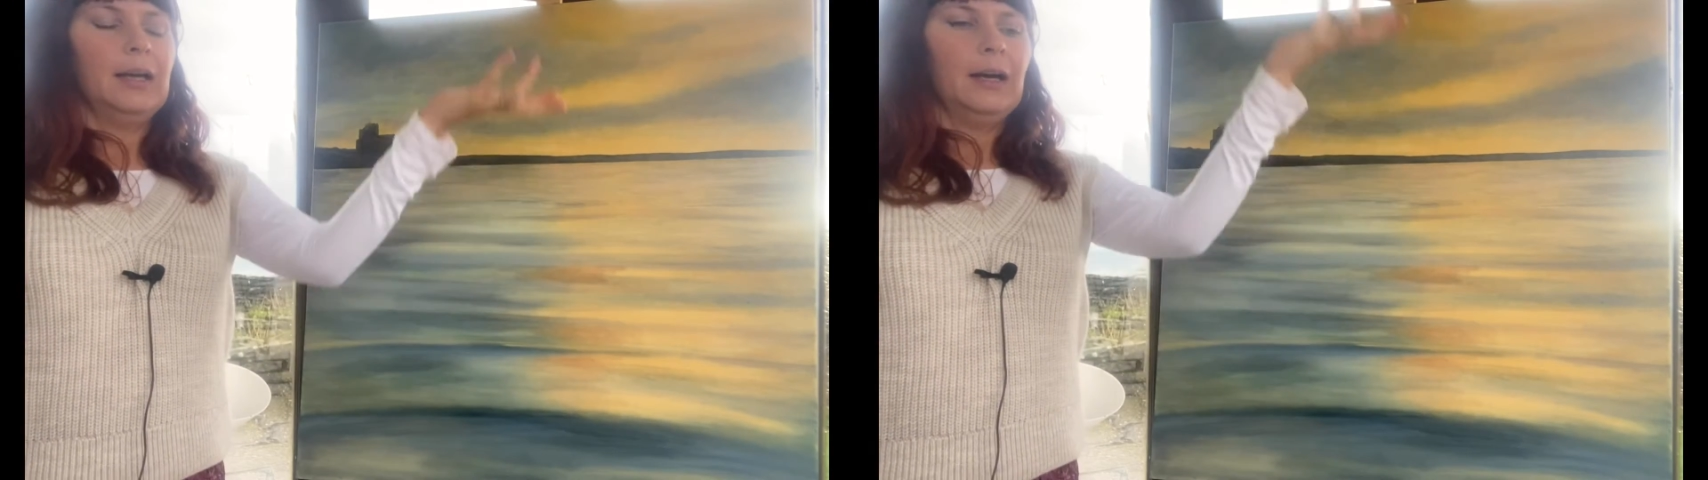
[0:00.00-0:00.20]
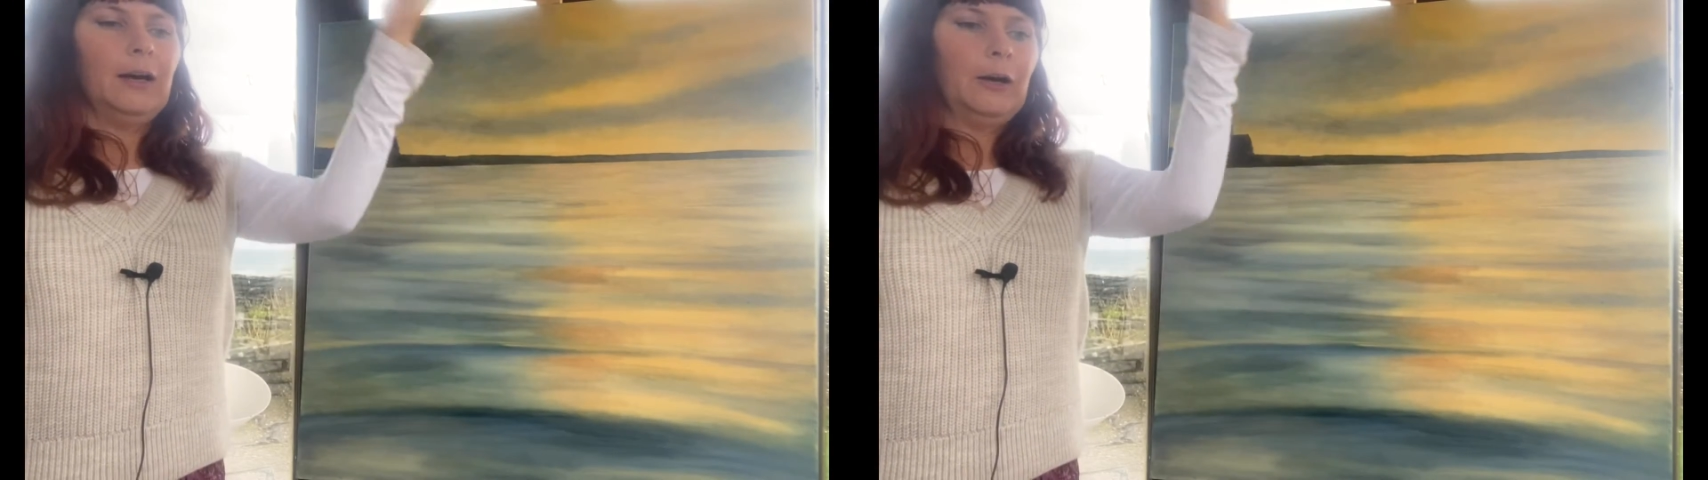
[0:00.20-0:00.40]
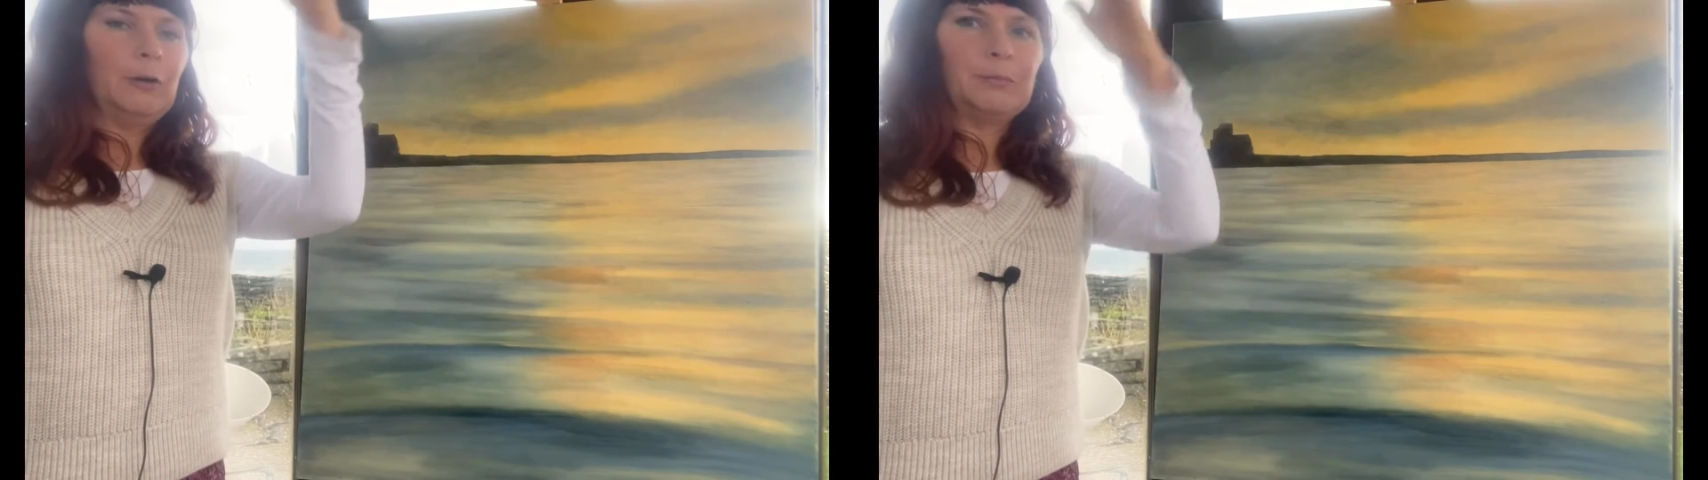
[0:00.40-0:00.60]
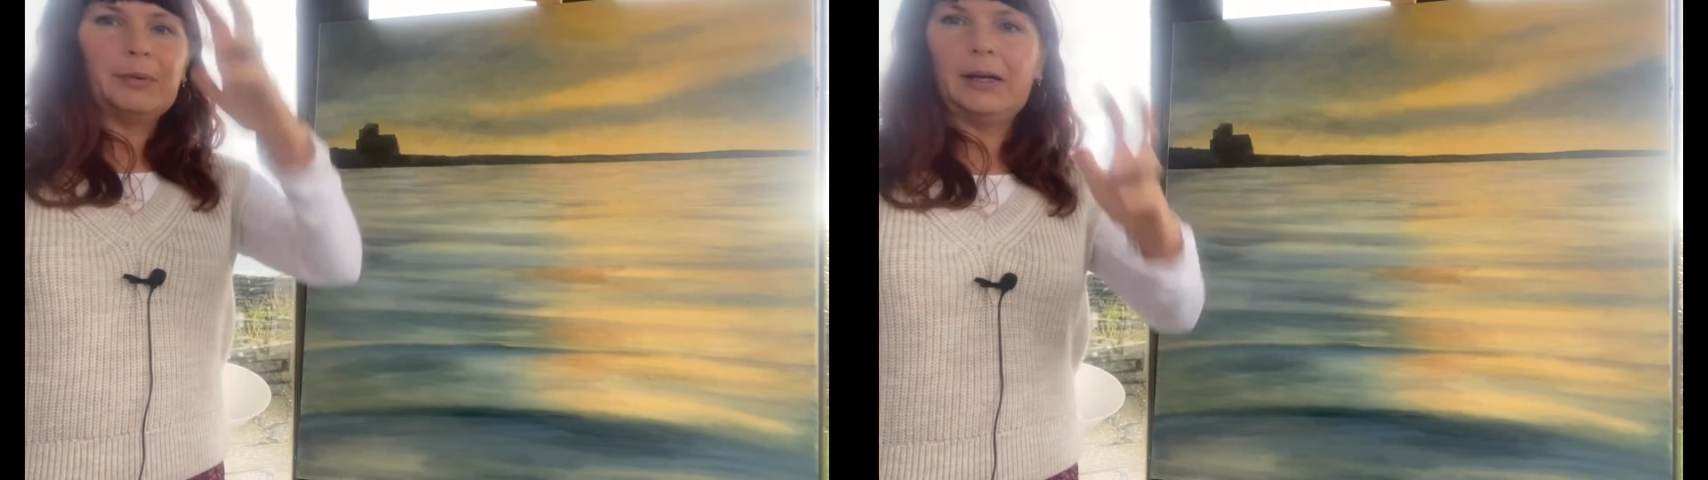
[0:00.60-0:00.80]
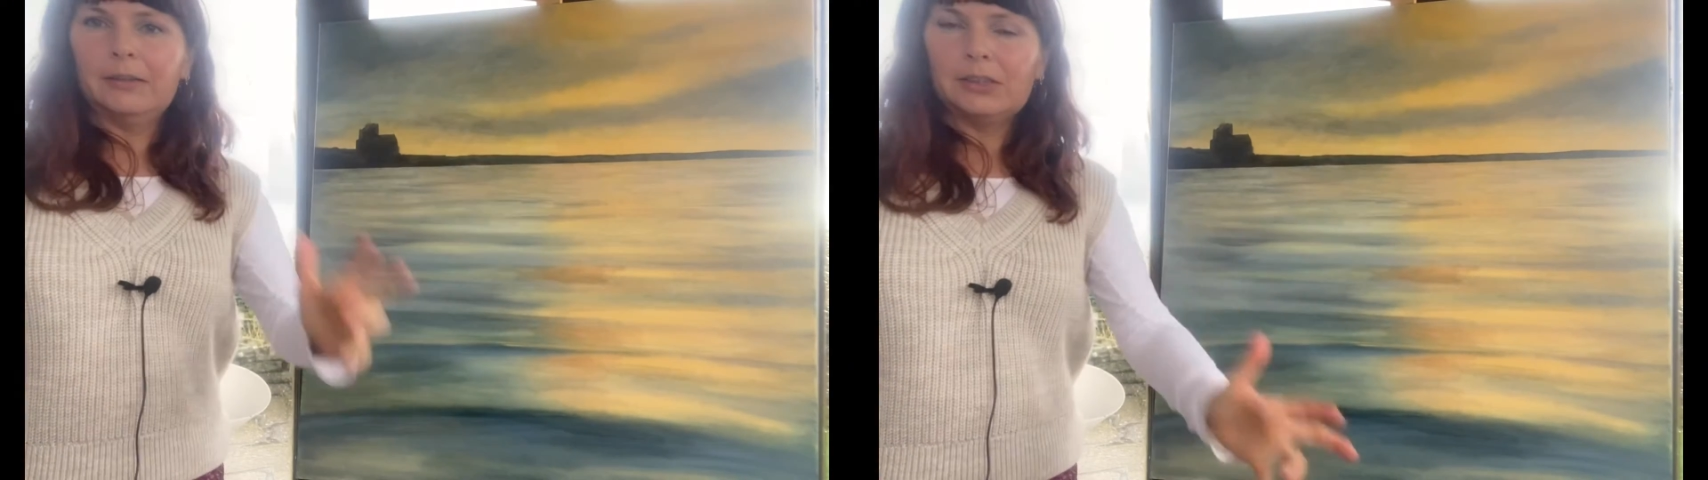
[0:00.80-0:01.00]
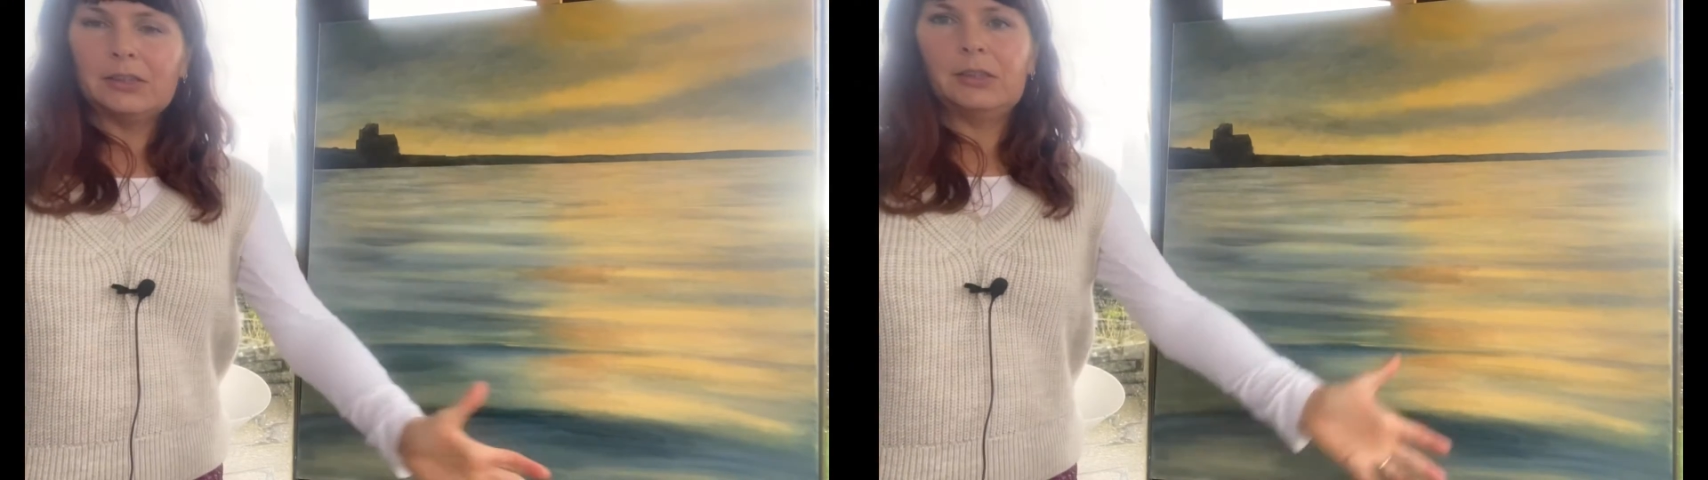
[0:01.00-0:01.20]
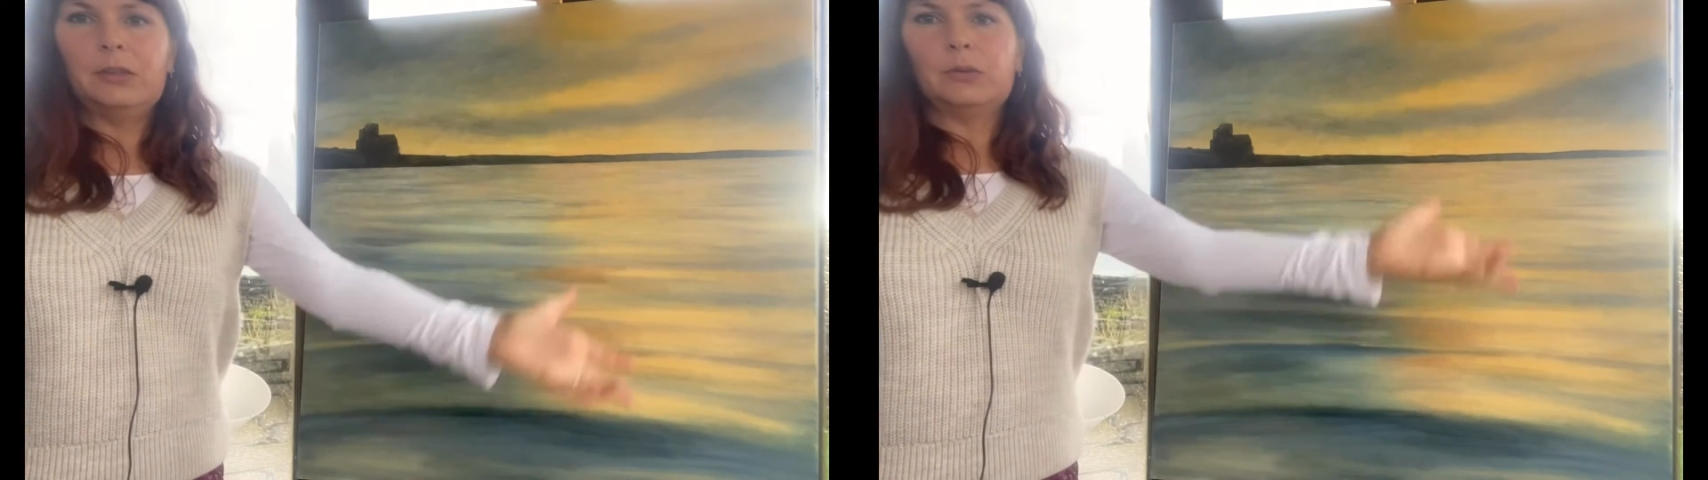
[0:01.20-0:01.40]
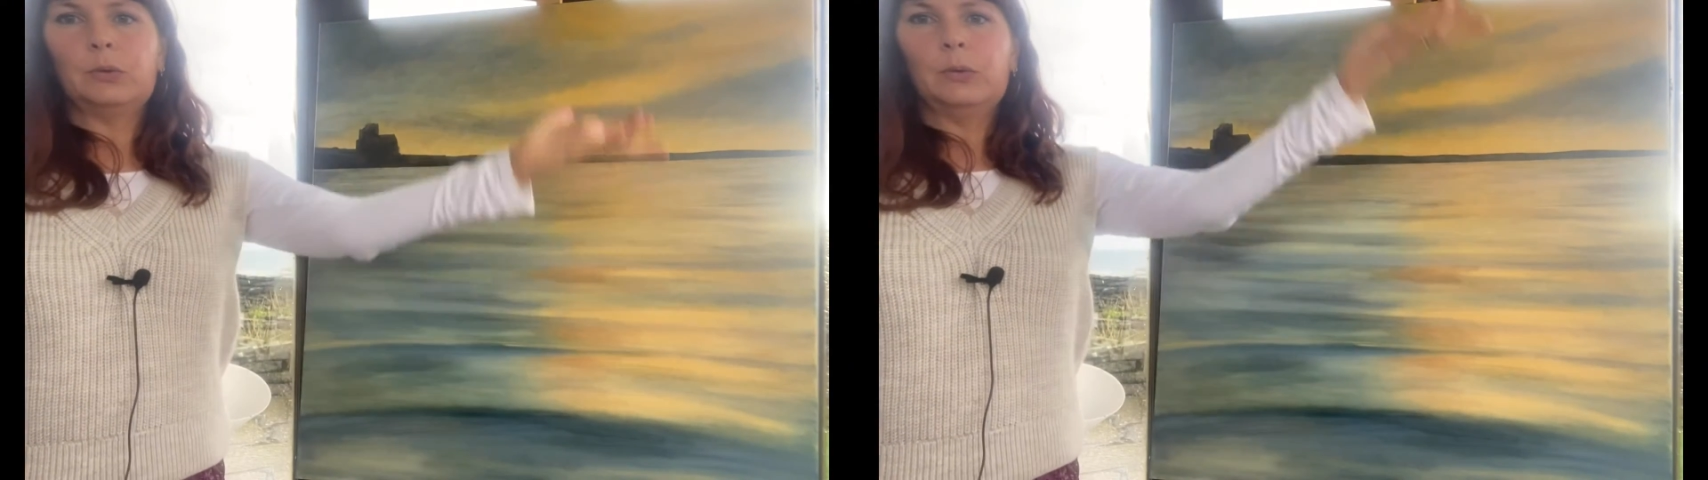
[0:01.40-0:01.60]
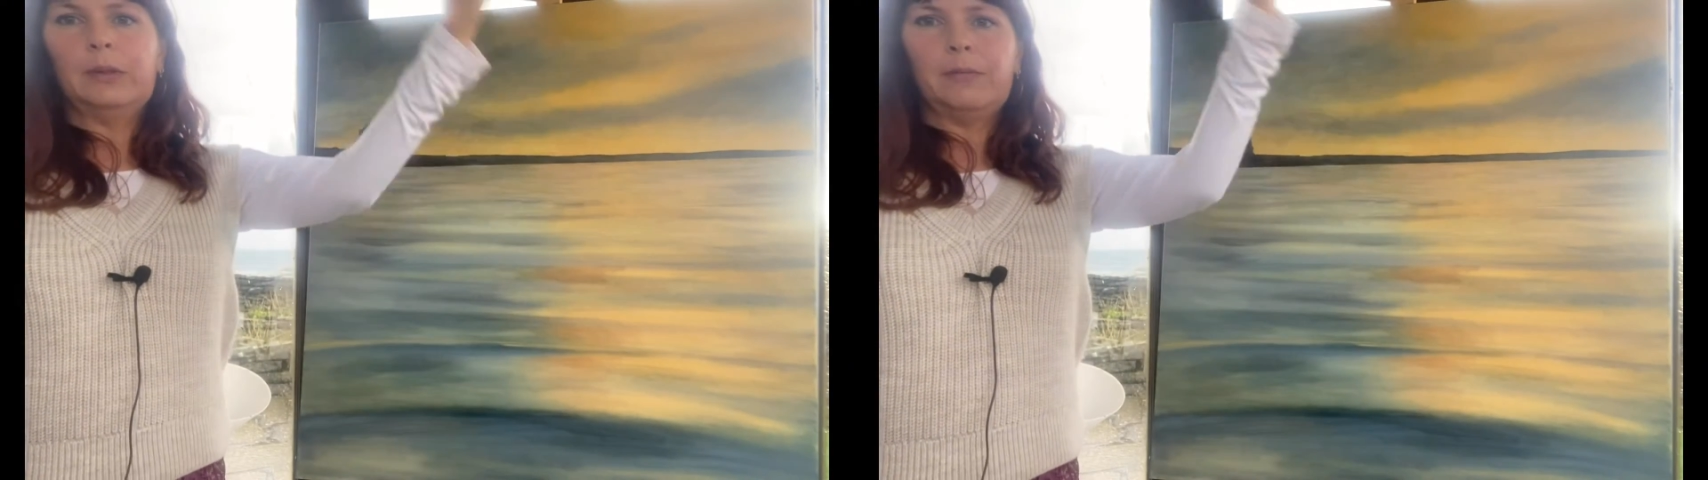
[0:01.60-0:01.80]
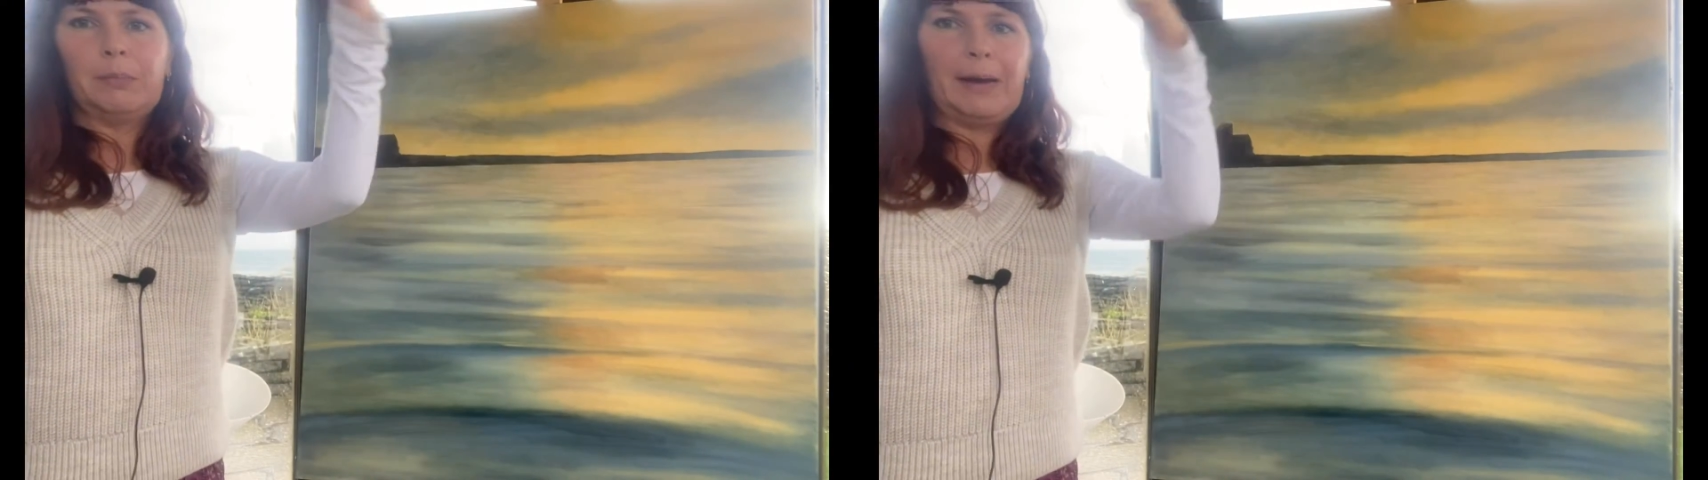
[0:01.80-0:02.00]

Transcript: But I just use all of the